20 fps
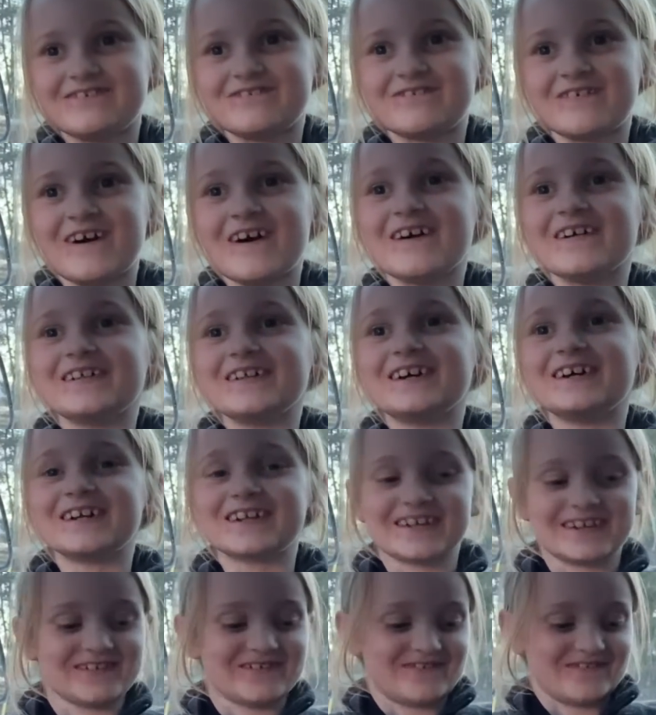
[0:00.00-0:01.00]
Fall on
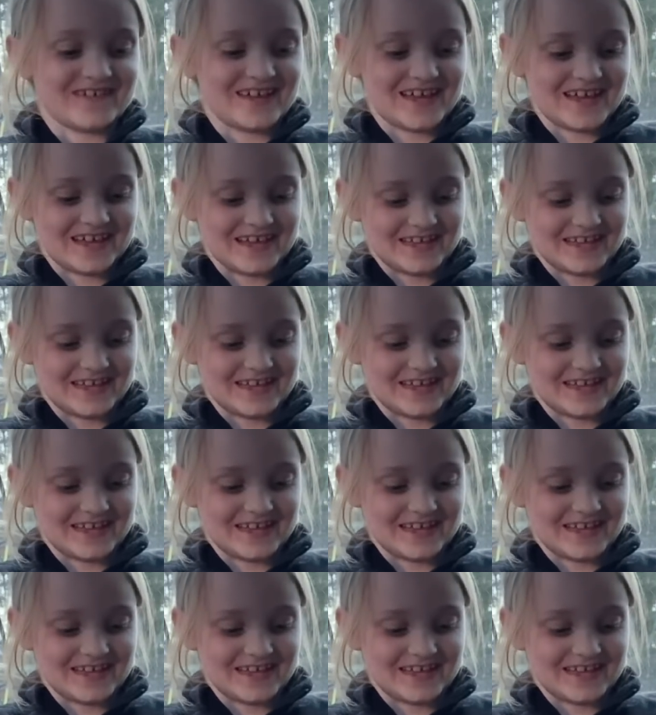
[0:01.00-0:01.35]
her face.